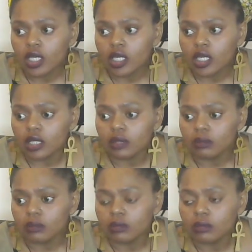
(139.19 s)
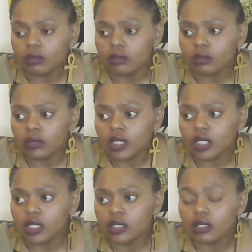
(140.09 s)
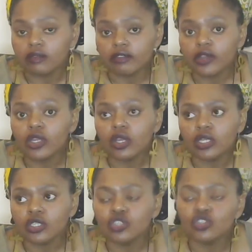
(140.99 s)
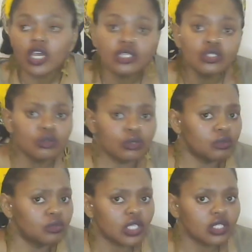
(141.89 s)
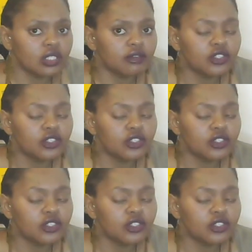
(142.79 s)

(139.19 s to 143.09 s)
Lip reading: It tries to be objective.